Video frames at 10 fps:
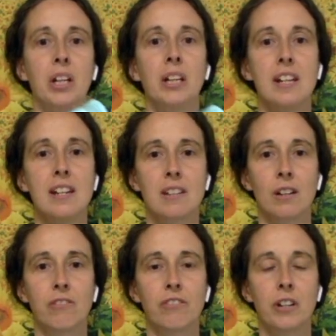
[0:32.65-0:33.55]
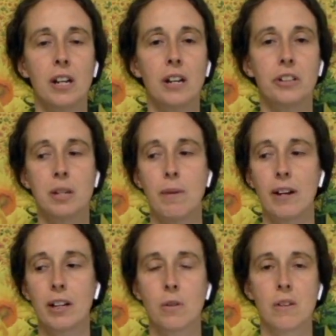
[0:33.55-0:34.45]
please don't feel guilty
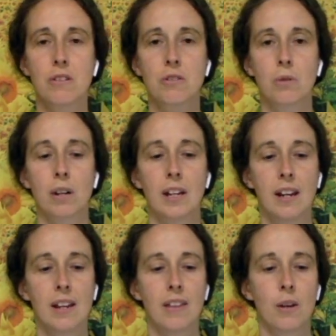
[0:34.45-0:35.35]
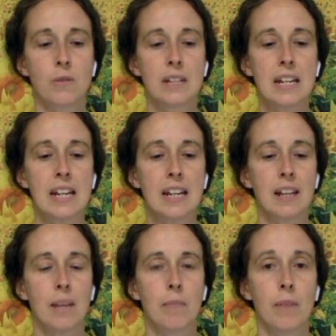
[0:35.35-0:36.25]
about going to the store, getting those, and eating
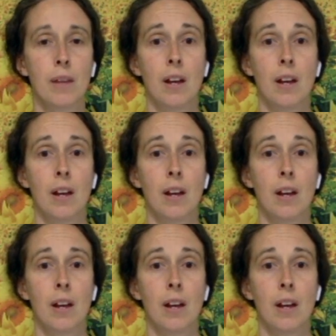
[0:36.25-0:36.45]
them,